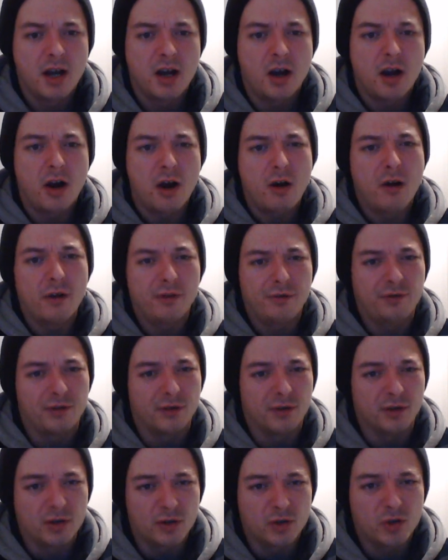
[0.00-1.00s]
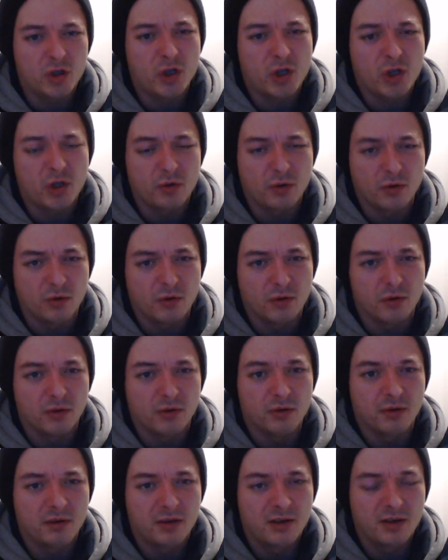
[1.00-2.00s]
often,
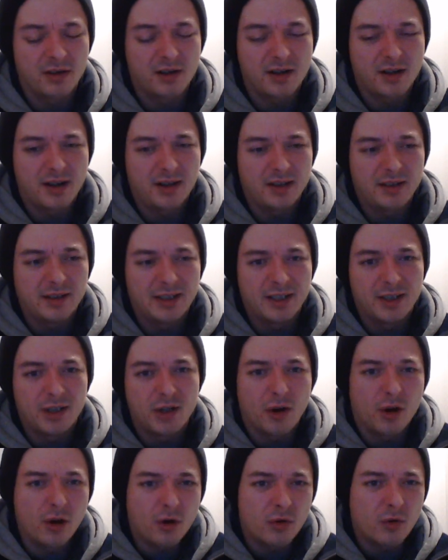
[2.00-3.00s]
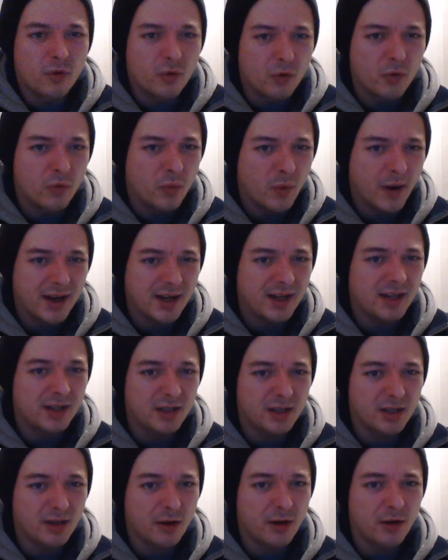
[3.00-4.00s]
sure. Not always,
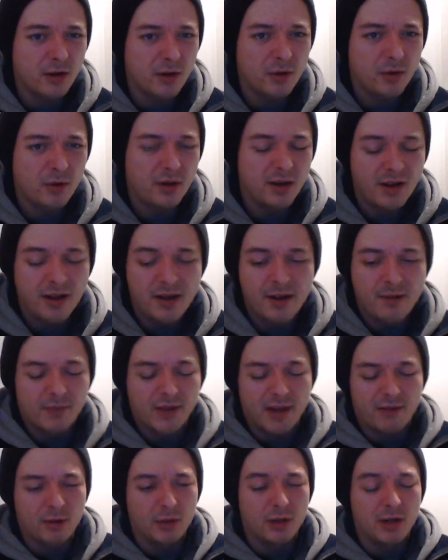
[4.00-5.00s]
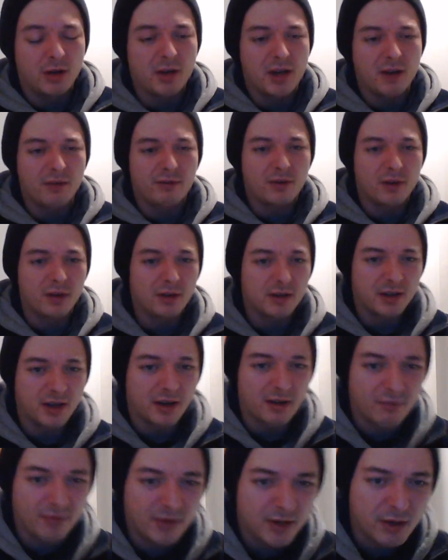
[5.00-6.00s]
though. If you're looking for,
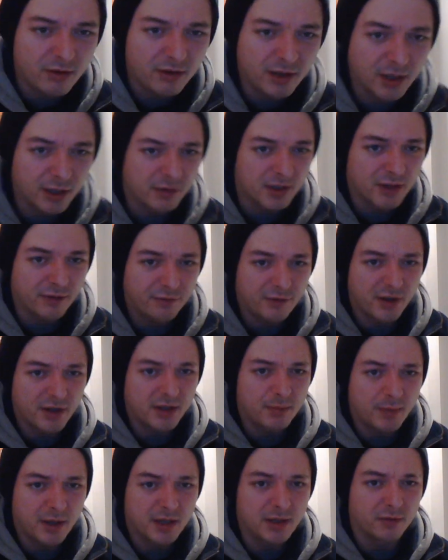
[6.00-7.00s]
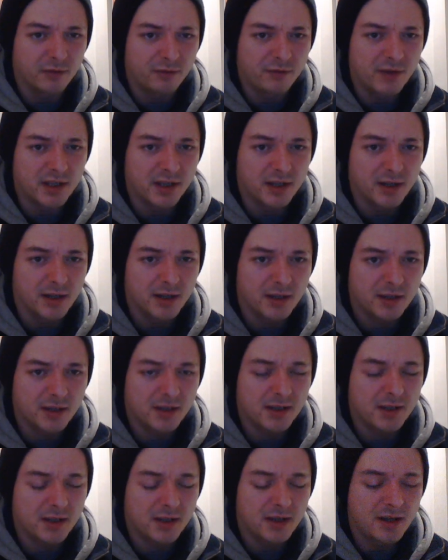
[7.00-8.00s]
like, new theories of fundamental
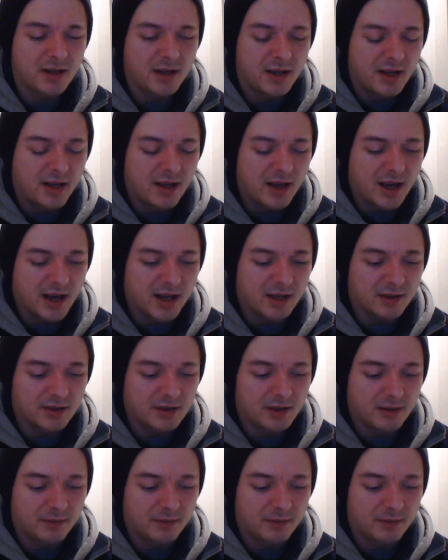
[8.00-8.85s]
physics, and